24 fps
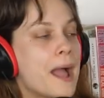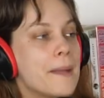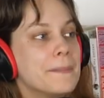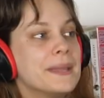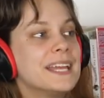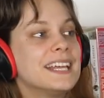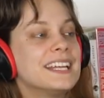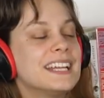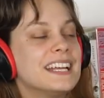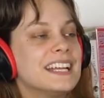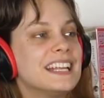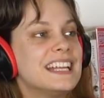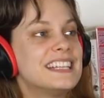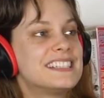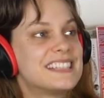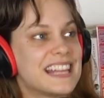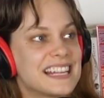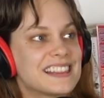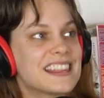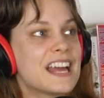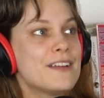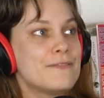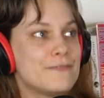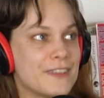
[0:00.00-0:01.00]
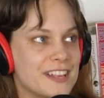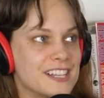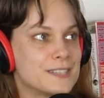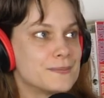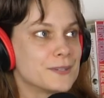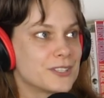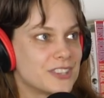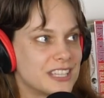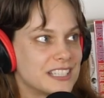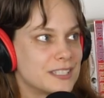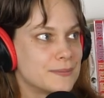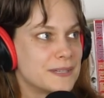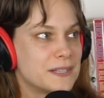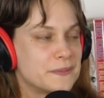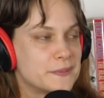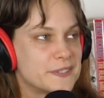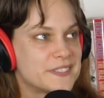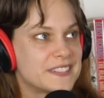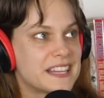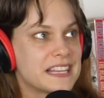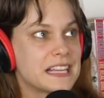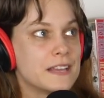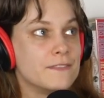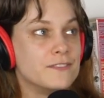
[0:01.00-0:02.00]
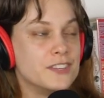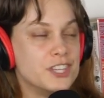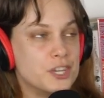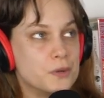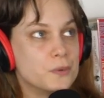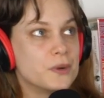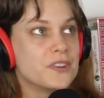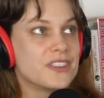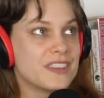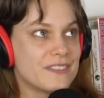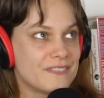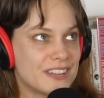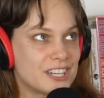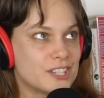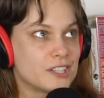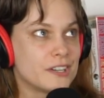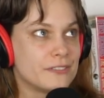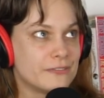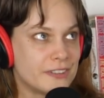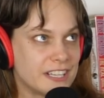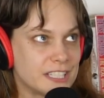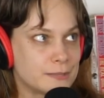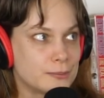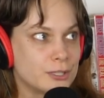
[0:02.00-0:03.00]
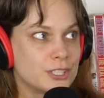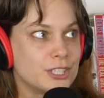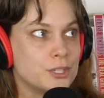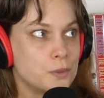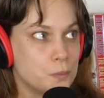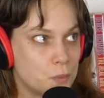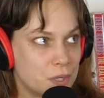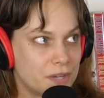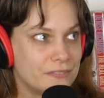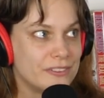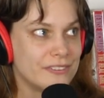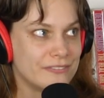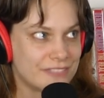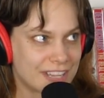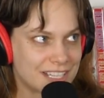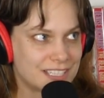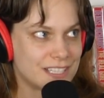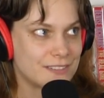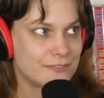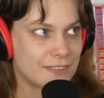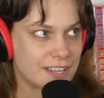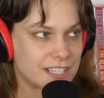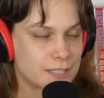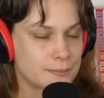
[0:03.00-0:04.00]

I mean, it's like that Facebook thing to me. It was like if you were in the inventor of Facebook, you would have invented